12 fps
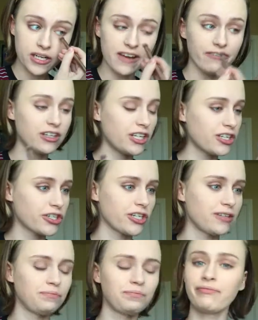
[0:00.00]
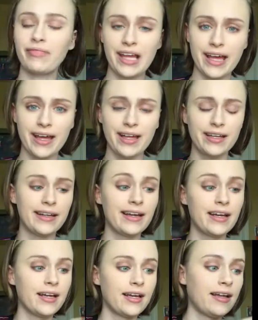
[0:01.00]
definition. And
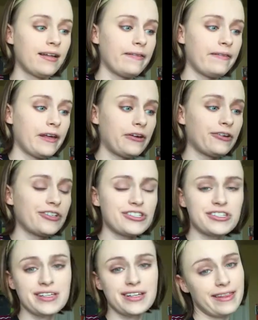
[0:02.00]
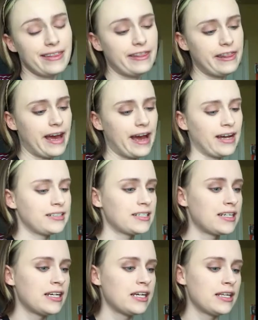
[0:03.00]
there's that.
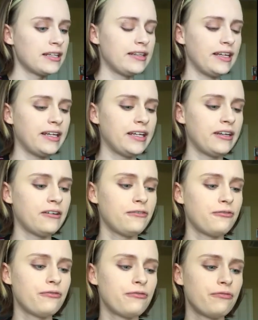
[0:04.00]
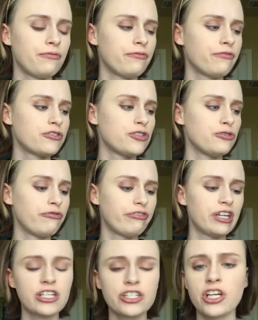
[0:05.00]
Then to
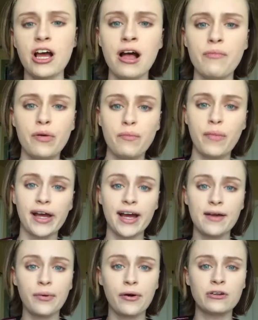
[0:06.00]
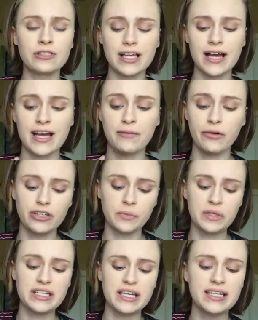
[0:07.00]
finish up my eyeballs, I'm going
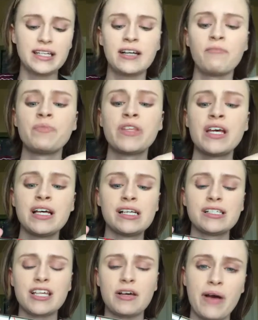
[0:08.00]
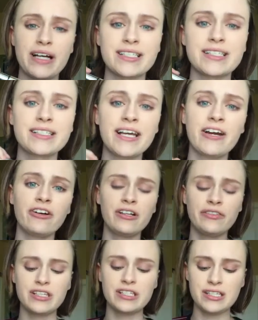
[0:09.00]
to be taking some
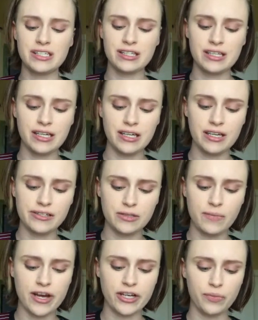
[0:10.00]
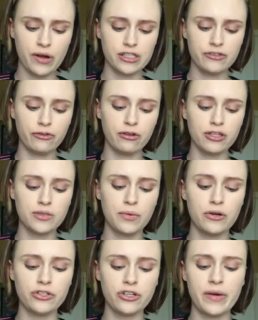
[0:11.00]
mascara. This is the Smashbox Full
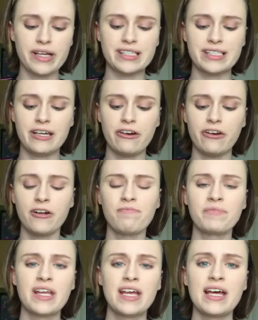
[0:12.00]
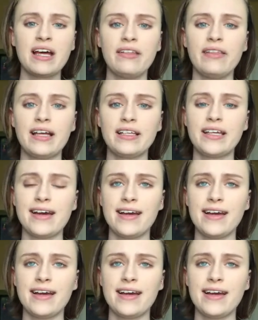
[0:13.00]
Exposure Mascara that